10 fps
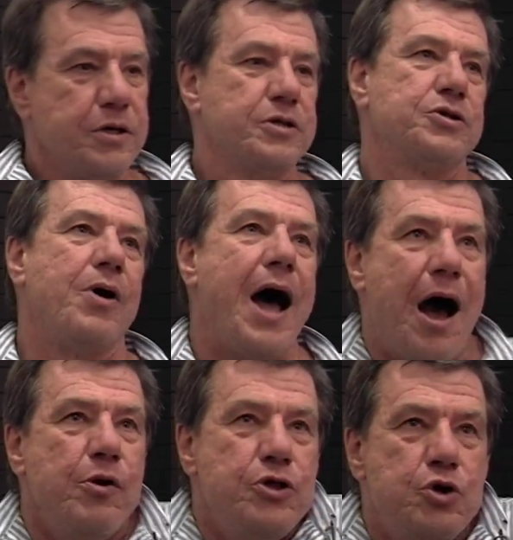So how
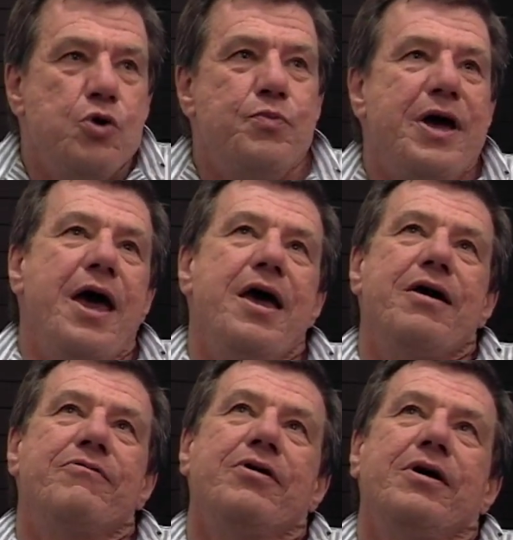you
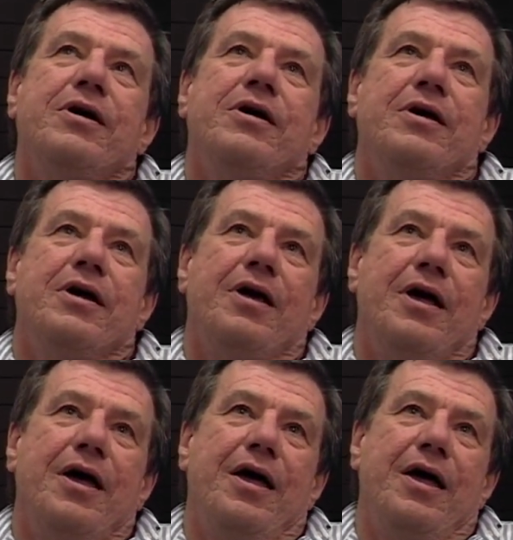behave
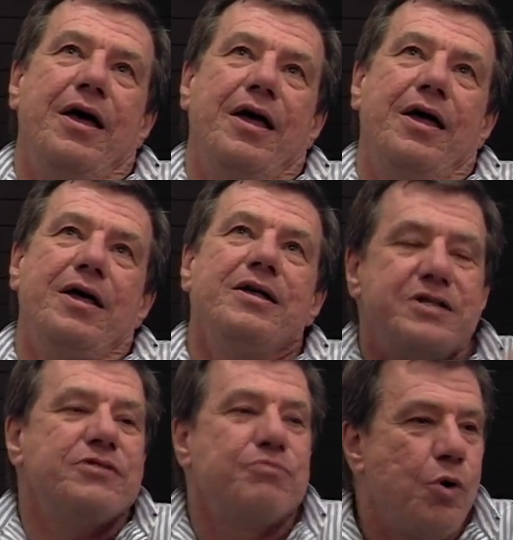is
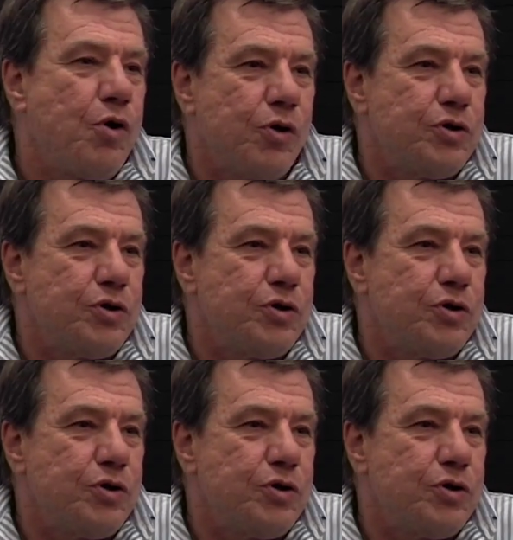of moral